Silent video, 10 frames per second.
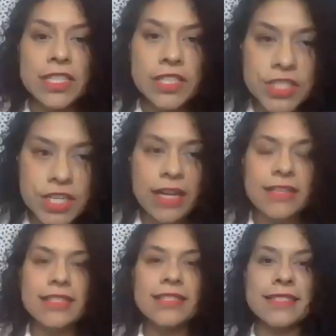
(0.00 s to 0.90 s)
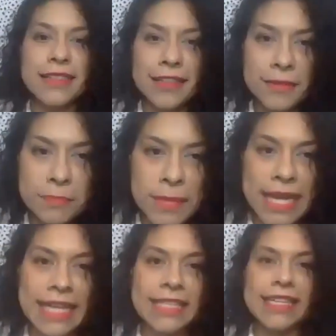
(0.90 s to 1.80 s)
Just
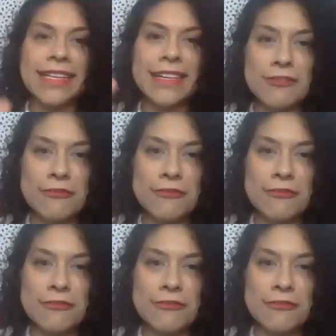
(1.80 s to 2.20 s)
make it